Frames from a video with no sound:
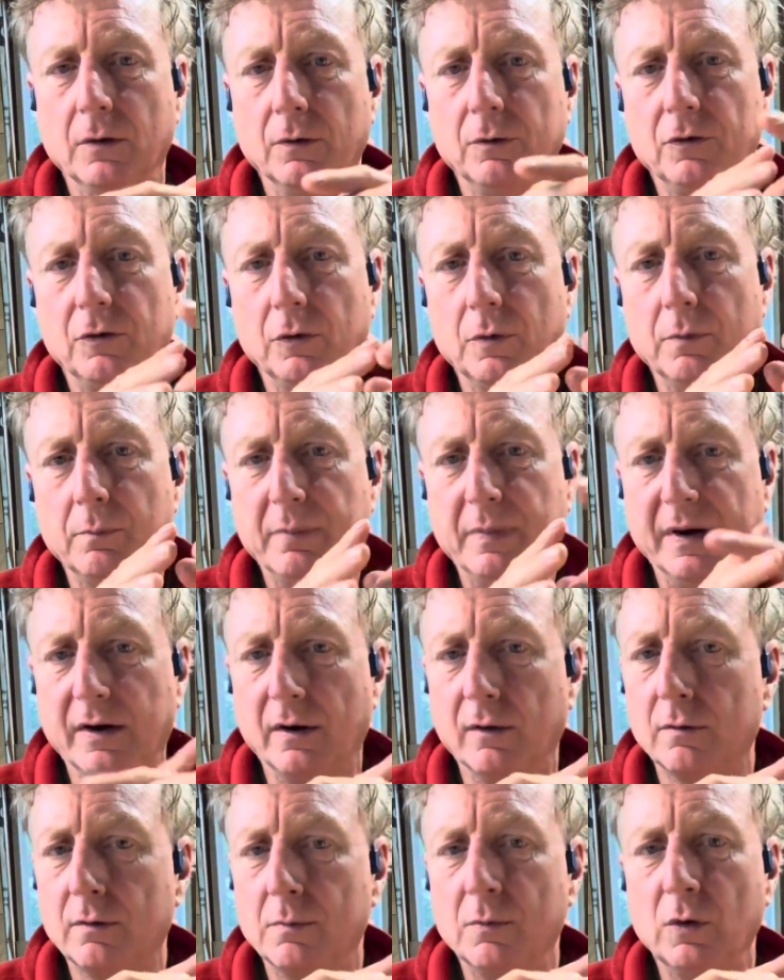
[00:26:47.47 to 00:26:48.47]
doing
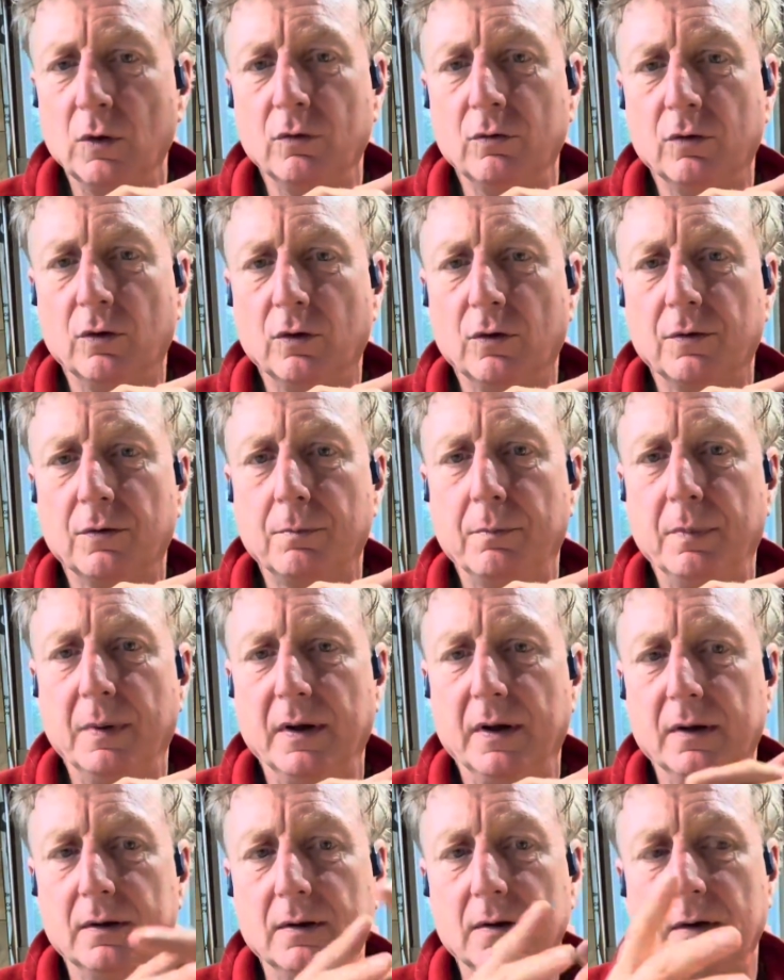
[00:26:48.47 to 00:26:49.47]
bigger removals,
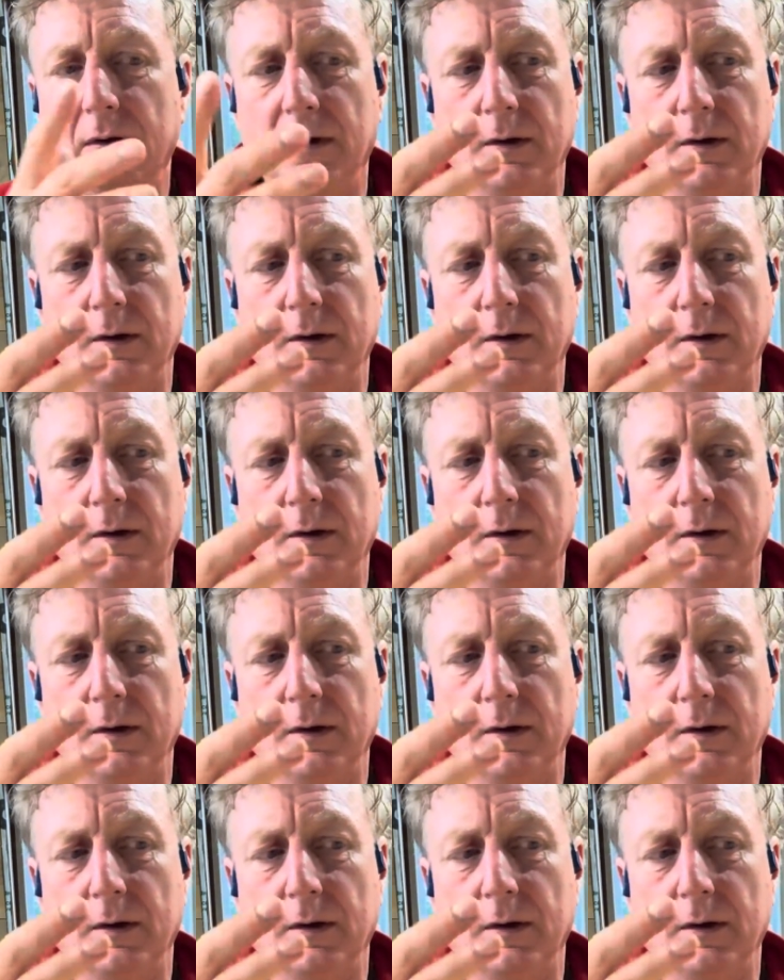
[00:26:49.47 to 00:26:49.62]
but